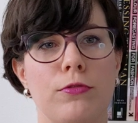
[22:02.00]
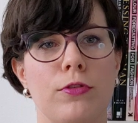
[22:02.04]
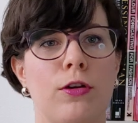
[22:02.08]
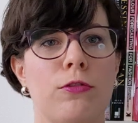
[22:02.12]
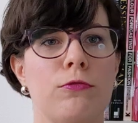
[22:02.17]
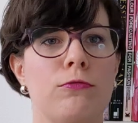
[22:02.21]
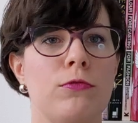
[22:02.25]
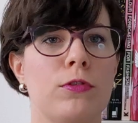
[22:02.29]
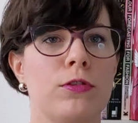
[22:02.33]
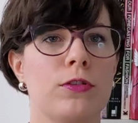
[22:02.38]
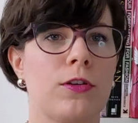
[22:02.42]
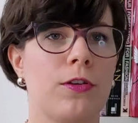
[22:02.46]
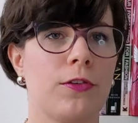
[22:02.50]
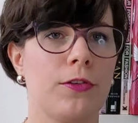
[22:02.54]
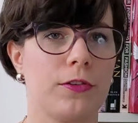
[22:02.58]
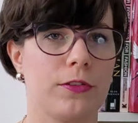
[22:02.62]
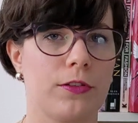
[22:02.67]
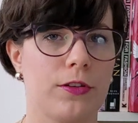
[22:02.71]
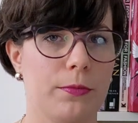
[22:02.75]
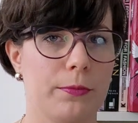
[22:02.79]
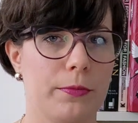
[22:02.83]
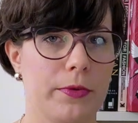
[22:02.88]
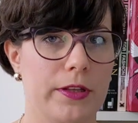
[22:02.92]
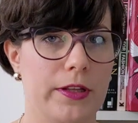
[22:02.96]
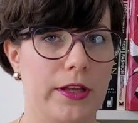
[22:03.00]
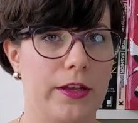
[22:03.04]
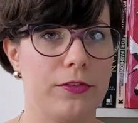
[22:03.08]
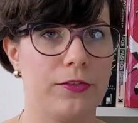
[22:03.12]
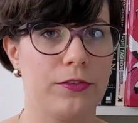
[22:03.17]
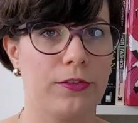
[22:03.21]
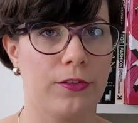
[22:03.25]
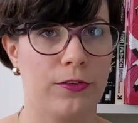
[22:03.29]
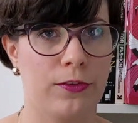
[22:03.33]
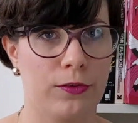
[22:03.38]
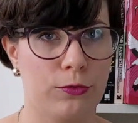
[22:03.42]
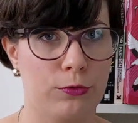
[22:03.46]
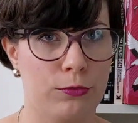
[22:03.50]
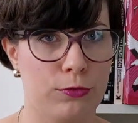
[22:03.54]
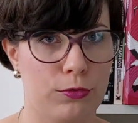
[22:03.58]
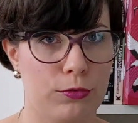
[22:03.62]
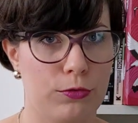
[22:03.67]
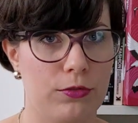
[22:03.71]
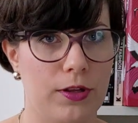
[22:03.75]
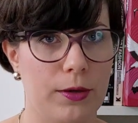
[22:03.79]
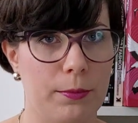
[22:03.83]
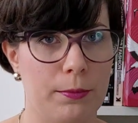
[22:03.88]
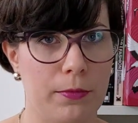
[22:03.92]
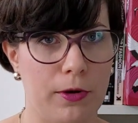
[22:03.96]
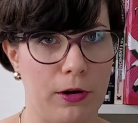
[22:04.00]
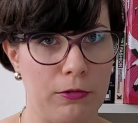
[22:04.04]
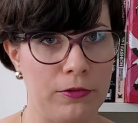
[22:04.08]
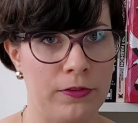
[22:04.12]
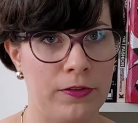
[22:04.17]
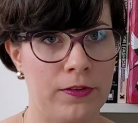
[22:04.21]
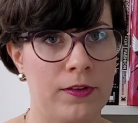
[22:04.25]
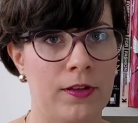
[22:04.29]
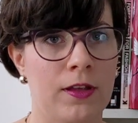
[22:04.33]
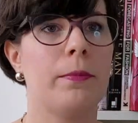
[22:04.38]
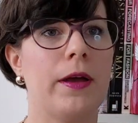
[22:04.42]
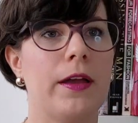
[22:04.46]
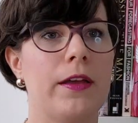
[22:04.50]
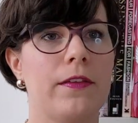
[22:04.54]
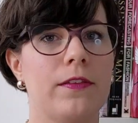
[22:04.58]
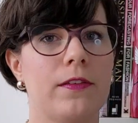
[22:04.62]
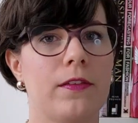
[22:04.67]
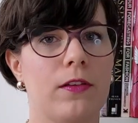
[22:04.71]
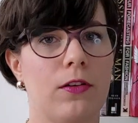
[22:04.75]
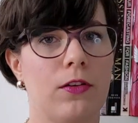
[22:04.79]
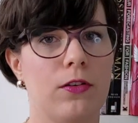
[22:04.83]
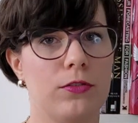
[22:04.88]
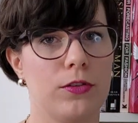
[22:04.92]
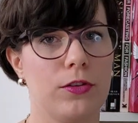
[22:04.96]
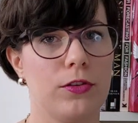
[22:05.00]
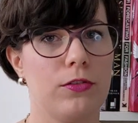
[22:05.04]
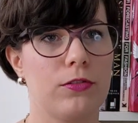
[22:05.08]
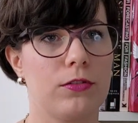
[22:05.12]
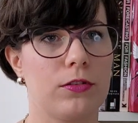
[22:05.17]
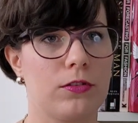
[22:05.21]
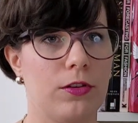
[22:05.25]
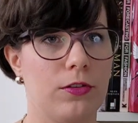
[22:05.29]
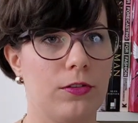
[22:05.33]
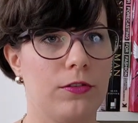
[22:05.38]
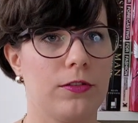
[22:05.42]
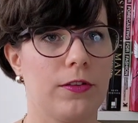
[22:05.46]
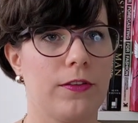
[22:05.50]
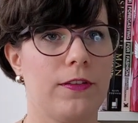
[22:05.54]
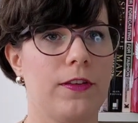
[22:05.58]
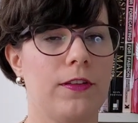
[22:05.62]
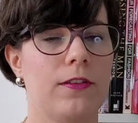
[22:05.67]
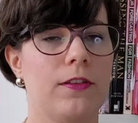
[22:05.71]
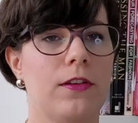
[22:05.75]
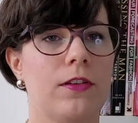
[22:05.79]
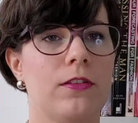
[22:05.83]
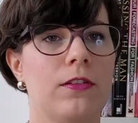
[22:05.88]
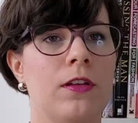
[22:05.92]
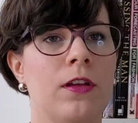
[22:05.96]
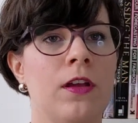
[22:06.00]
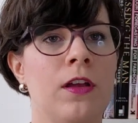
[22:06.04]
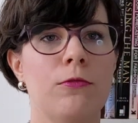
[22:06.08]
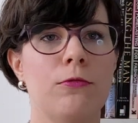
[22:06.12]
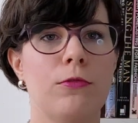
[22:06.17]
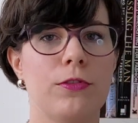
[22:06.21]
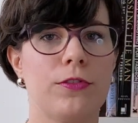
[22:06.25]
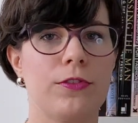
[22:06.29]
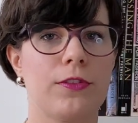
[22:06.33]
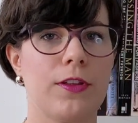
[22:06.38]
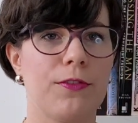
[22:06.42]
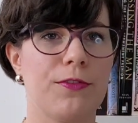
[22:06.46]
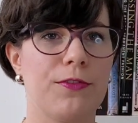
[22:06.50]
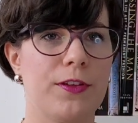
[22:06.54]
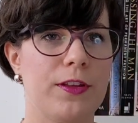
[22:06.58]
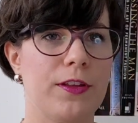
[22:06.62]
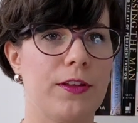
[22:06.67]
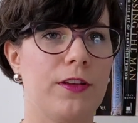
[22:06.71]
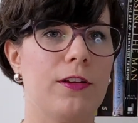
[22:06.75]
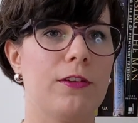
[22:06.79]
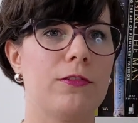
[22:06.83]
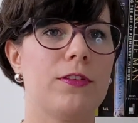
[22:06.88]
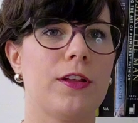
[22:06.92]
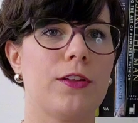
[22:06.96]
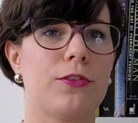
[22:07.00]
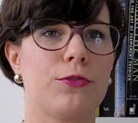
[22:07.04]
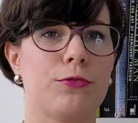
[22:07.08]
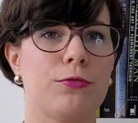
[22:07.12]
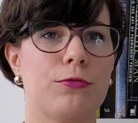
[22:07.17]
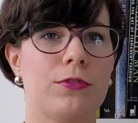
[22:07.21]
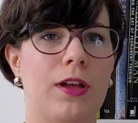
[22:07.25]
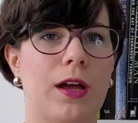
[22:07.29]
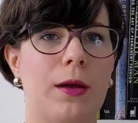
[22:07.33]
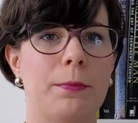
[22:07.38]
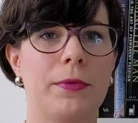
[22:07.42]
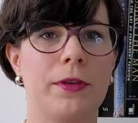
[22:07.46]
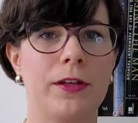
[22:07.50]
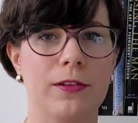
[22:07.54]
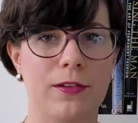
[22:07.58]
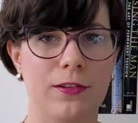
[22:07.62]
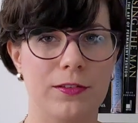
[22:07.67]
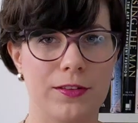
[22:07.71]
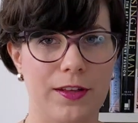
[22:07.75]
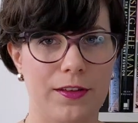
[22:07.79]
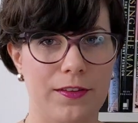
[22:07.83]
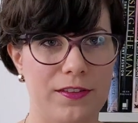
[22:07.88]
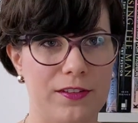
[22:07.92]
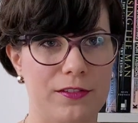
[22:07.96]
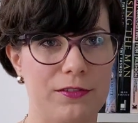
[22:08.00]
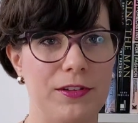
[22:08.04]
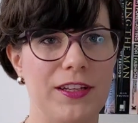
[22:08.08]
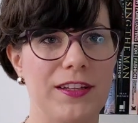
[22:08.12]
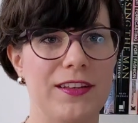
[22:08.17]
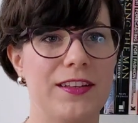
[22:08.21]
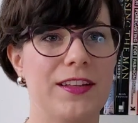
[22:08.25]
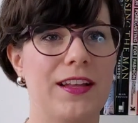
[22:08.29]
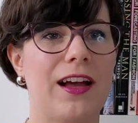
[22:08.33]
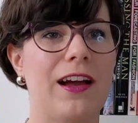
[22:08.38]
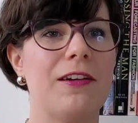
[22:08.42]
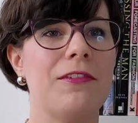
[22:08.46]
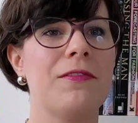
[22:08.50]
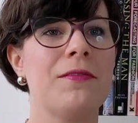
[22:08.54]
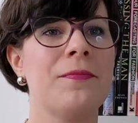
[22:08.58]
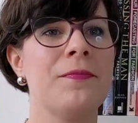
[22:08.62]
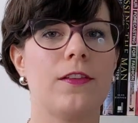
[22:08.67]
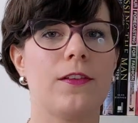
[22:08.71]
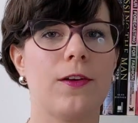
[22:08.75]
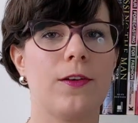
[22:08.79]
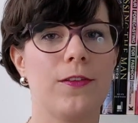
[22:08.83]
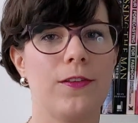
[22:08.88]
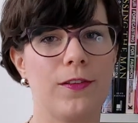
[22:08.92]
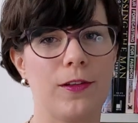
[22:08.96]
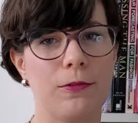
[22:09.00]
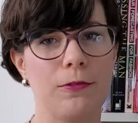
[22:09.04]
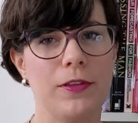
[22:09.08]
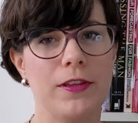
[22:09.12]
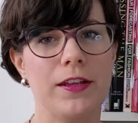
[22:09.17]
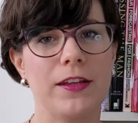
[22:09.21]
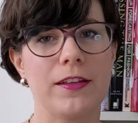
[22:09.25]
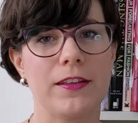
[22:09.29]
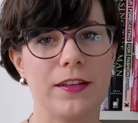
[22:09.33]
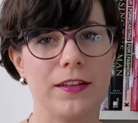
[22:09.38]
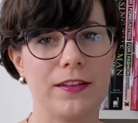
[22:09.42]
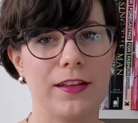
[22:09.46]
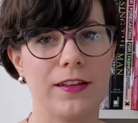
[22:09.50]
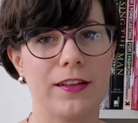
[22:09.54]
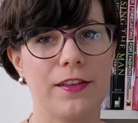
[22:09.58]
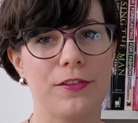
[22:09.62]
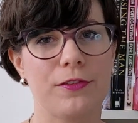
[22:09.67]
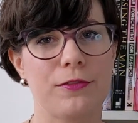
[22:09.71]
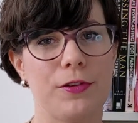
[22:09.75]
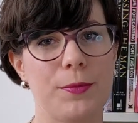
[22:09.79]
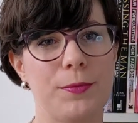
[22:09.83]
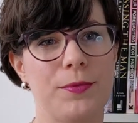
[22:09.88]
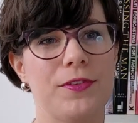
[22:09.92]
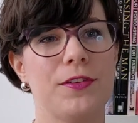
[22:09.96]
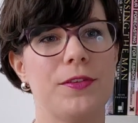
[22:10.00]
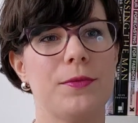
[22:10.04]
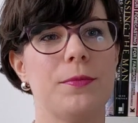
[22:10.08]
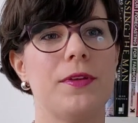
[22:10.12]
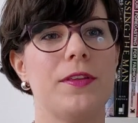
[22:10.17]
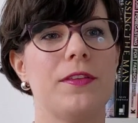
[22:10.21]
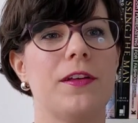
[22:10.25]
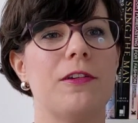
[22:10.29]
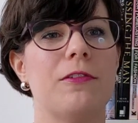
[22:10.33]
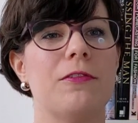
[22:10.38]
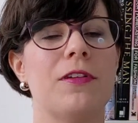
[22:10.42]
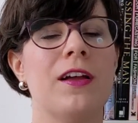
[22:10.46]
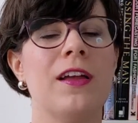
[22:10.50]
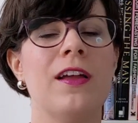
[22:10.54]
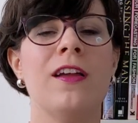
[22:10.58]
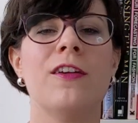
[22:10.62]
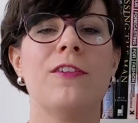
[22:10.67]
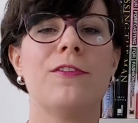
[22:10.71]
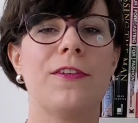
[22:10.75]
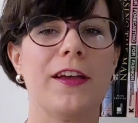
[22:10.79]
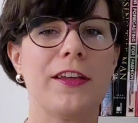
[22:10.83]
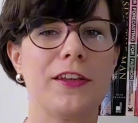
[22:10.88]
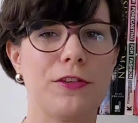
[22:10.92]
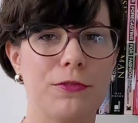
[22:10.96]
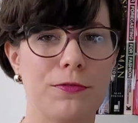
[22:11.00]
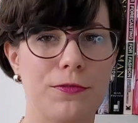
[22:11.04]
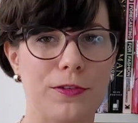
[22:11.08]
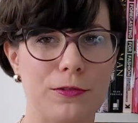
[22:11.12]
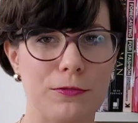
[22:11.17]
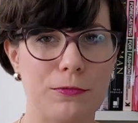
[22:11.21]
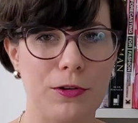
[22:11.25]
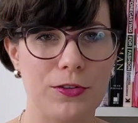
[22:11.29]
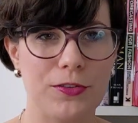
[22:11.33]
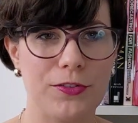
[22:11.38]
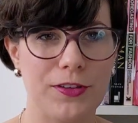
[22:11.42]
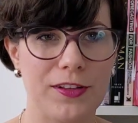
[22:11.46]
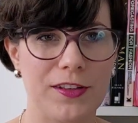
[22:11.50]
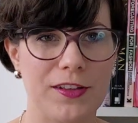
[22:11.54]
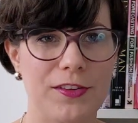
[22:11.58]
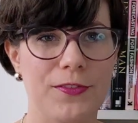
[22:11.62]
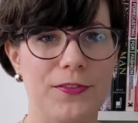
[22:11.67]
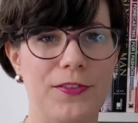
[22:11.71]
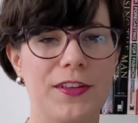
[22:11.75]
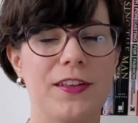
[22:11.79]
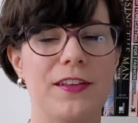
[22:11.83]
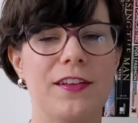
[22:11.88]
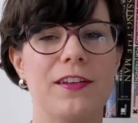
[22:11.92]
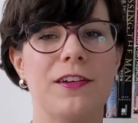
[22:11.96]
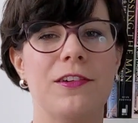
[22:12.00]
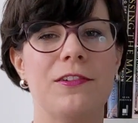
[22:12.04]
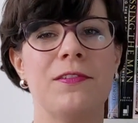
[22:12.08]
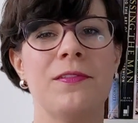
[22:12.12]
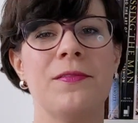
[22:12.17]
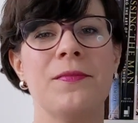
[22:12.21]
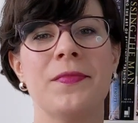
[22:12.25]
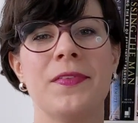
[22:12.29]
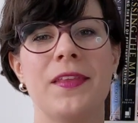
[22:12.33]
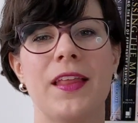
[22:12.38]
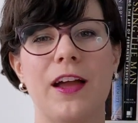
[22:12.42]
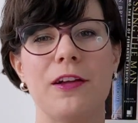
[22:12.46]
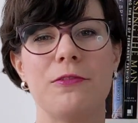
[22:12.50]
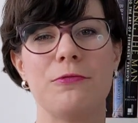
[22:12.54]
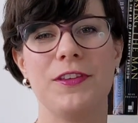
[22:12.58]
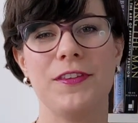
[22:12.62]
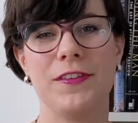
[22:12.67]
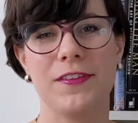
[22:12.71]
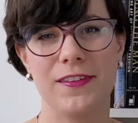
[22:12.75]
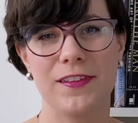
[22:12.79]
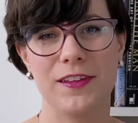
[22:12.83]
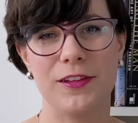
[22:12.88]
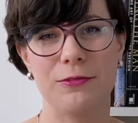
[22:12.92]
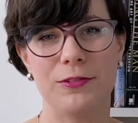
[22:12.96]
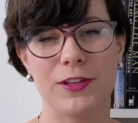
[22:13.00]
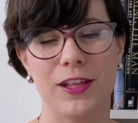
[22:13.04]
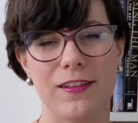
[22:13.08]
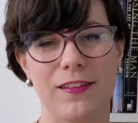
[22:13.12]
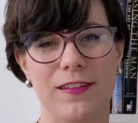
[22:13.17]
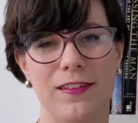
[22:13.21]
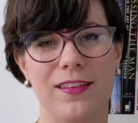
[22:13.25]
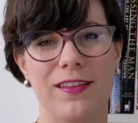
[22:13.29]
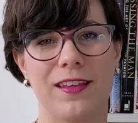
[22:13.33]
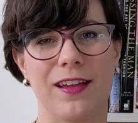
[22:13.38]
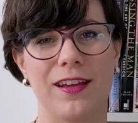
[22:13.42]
to know what color combinations suit you the most based on your color season, watch the video that should appear on the screen now. It's also linked in the description below. Thank you for watching this video. I will see you next